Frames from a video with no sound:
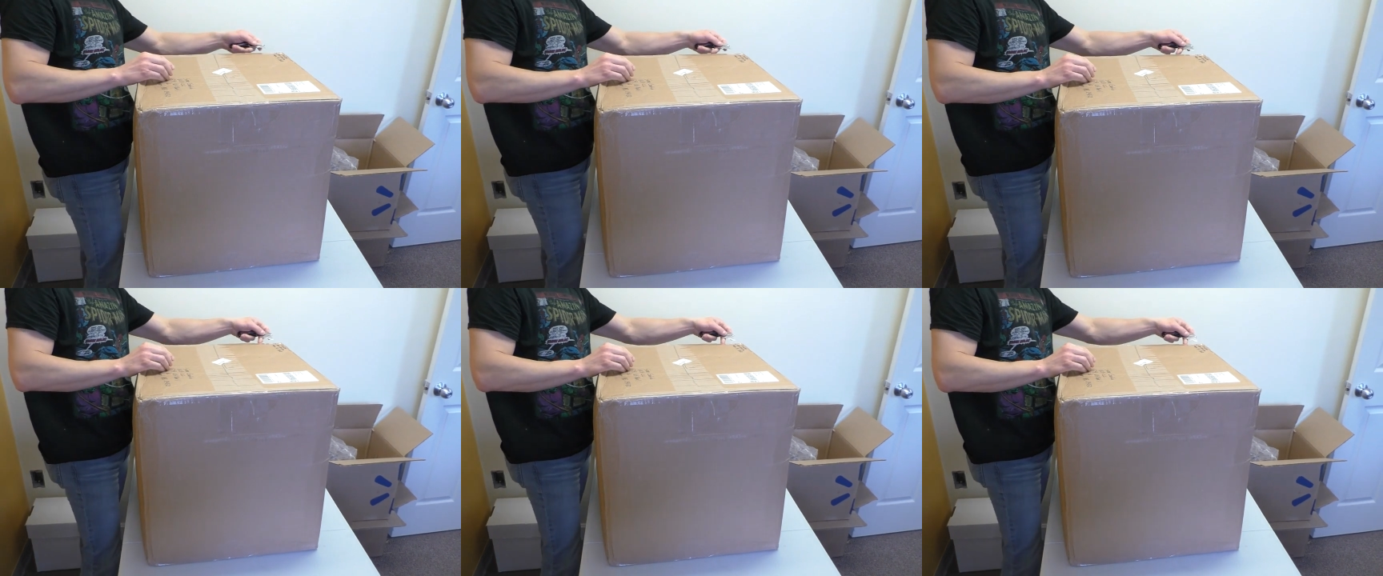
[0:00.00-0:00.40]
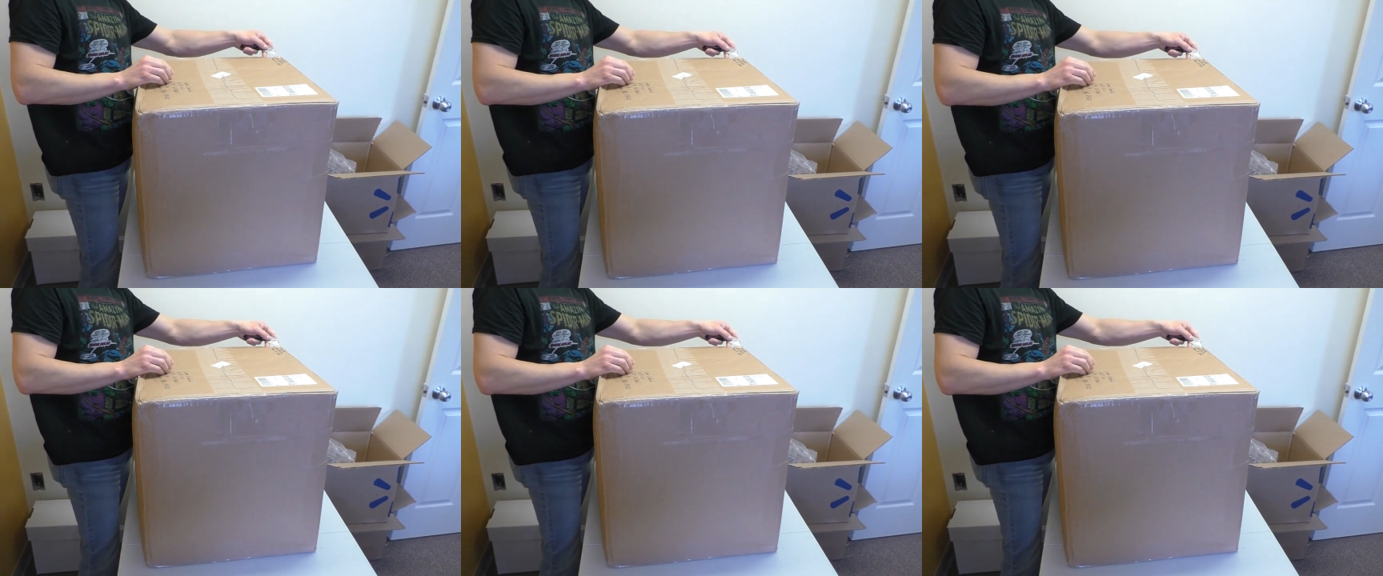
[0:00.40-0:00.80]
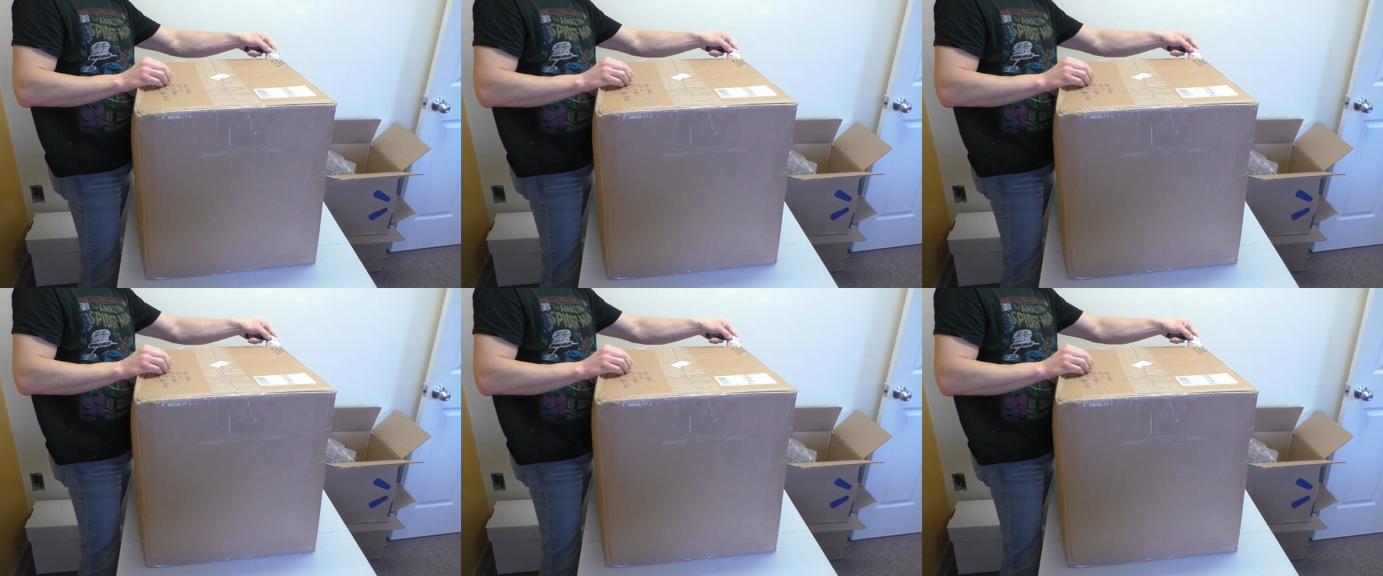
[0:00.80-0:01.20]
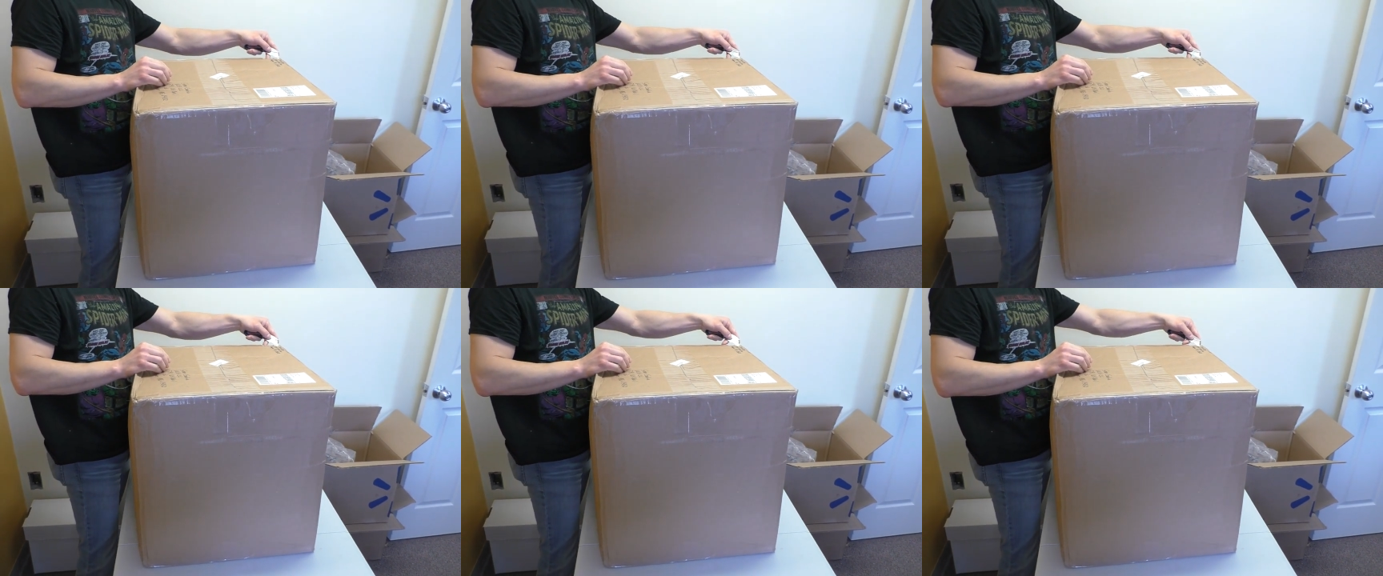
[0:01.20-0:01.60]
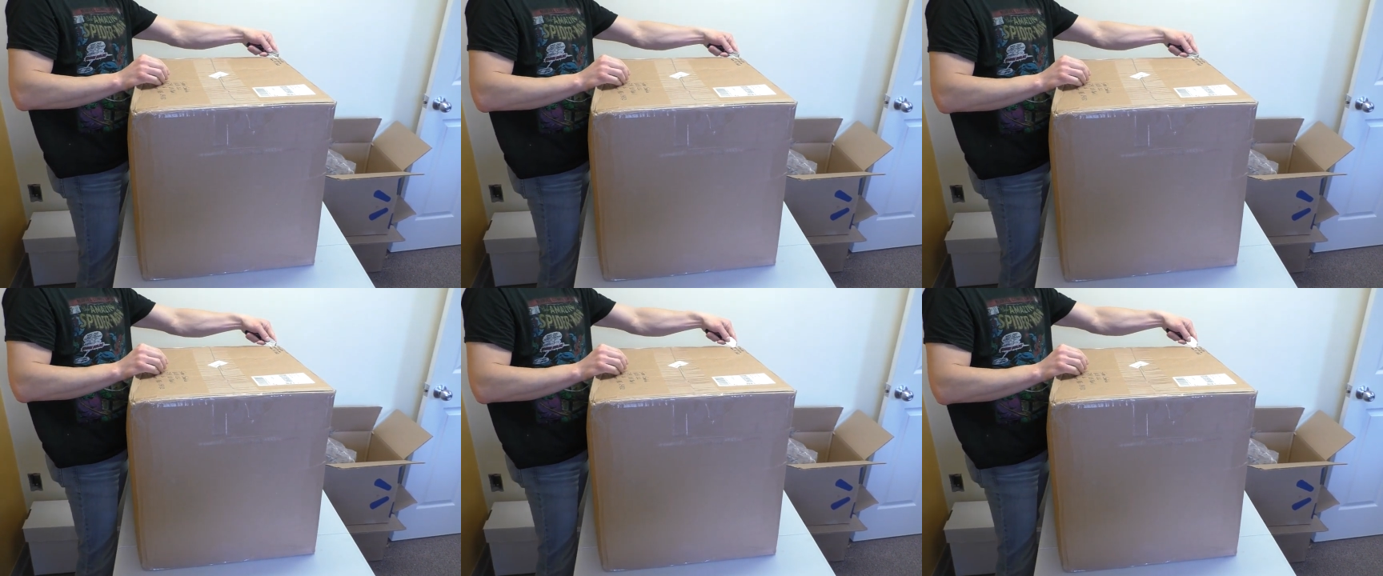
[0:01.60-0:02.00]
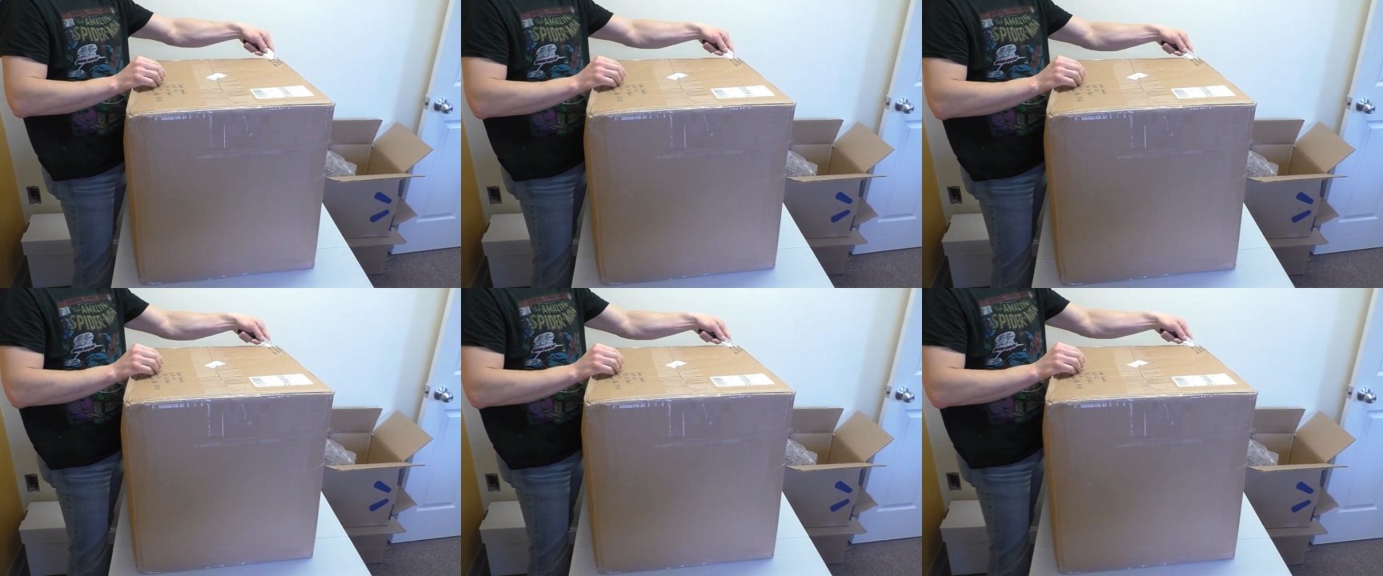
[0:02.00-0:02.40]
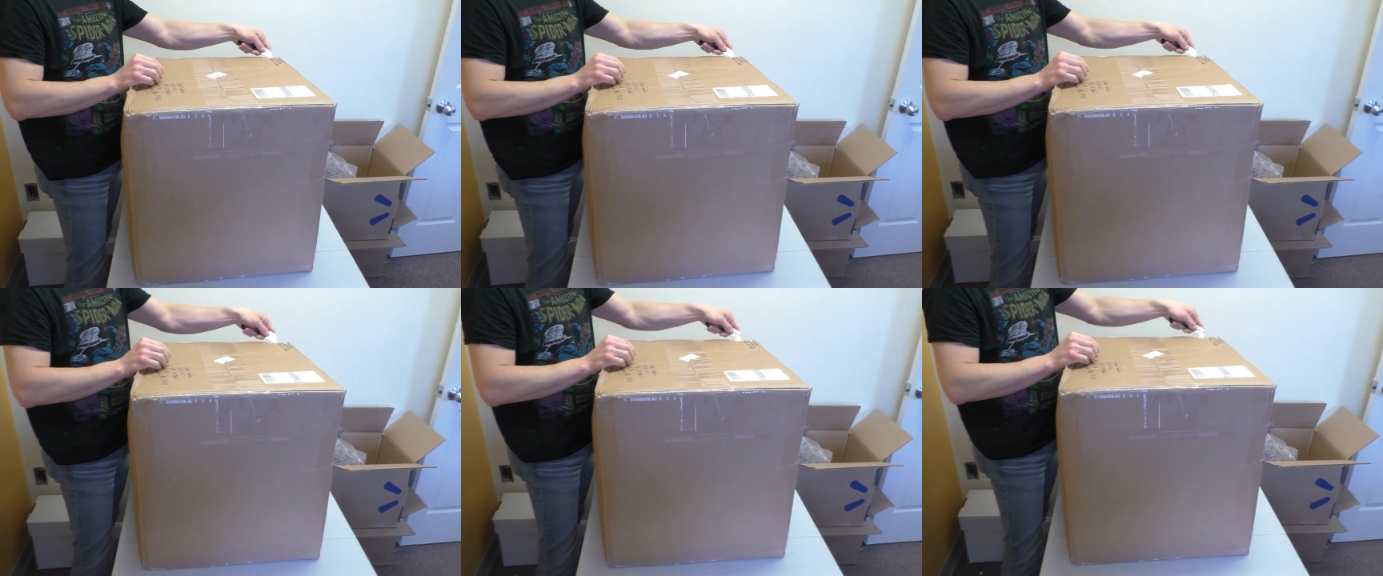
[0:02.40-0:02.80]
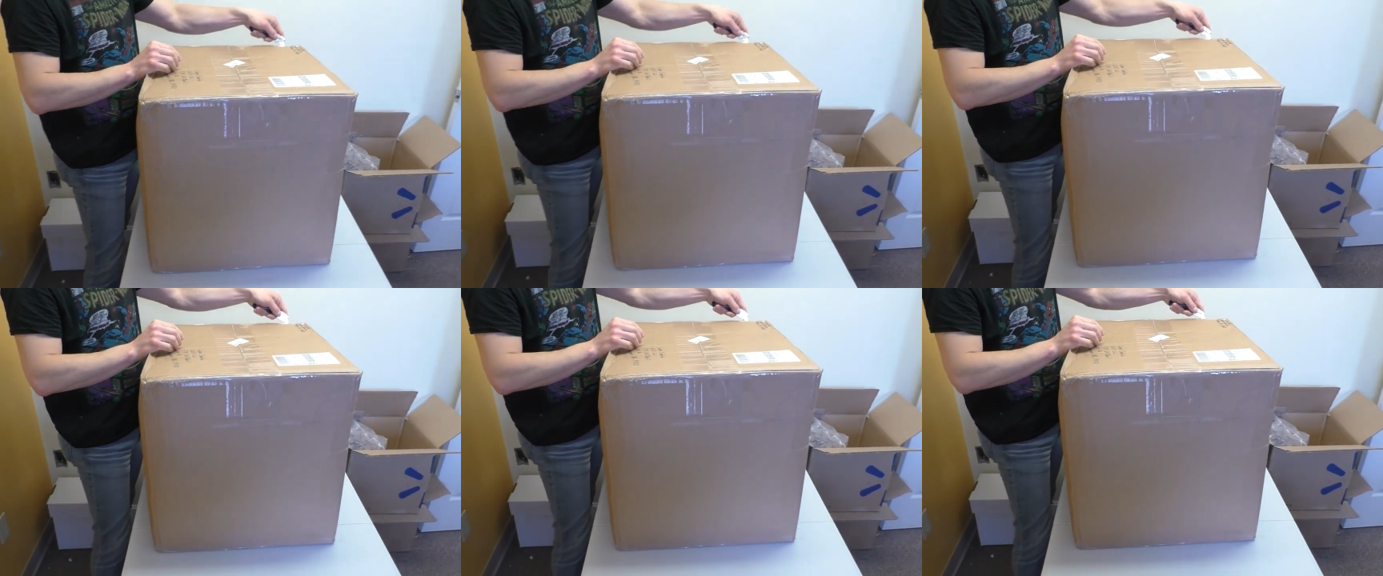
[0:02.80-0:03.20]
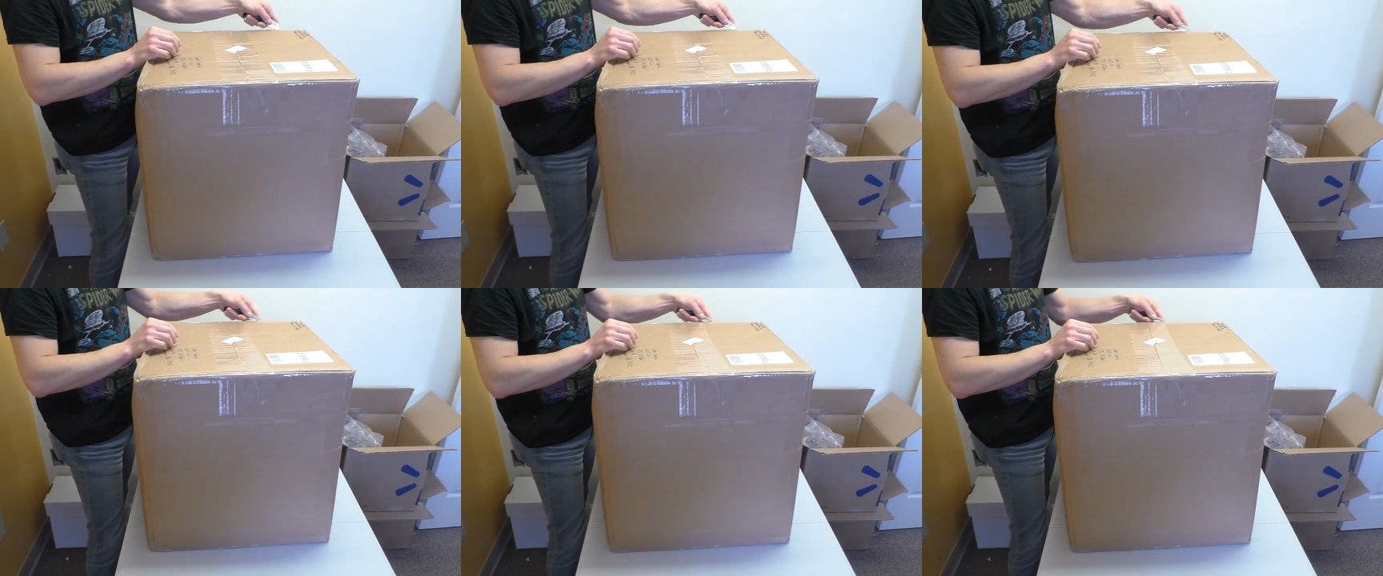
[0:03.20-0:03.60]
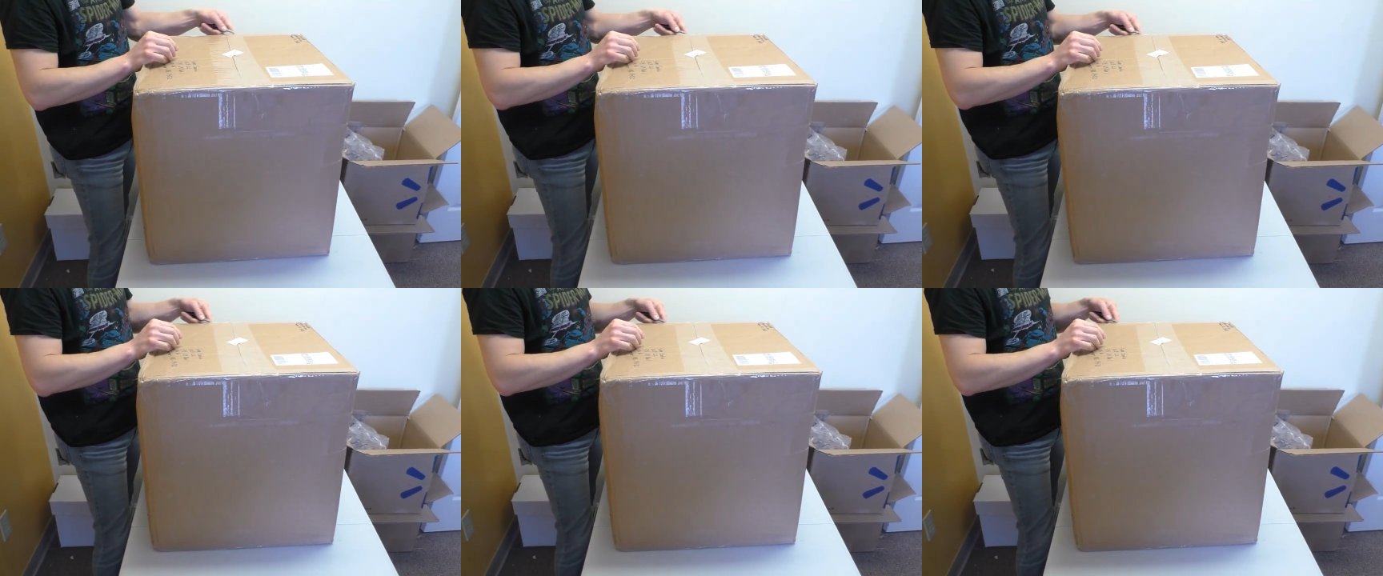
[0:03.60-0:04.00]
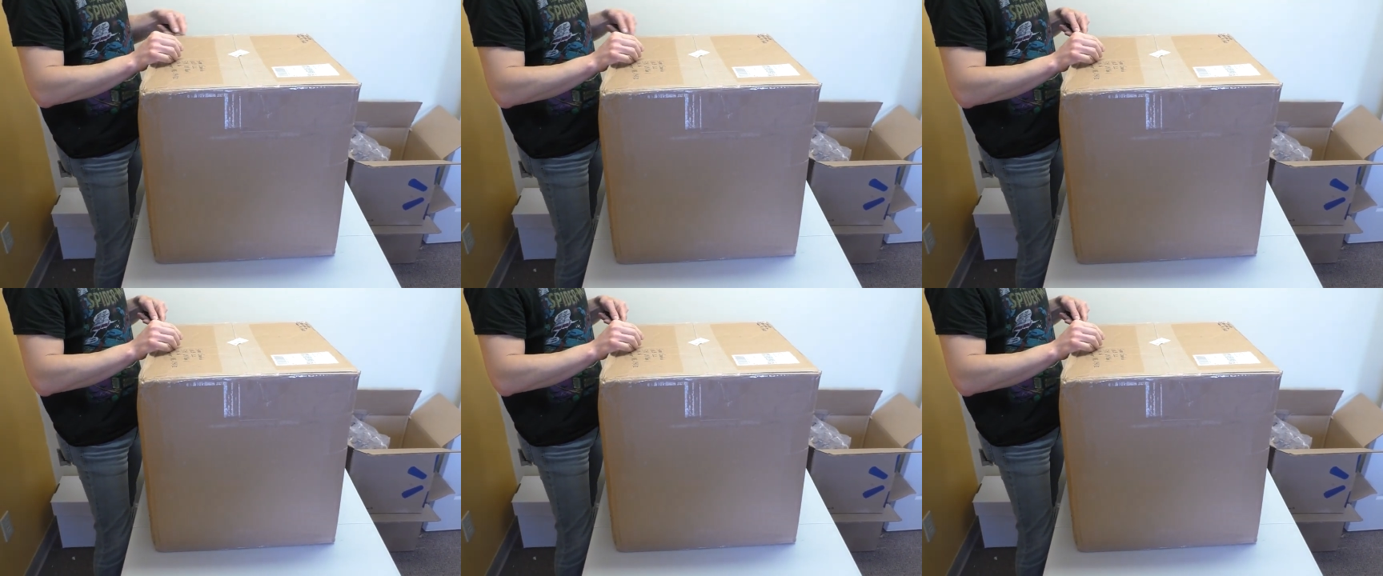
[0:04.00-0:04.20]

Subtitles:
(no speaker visible)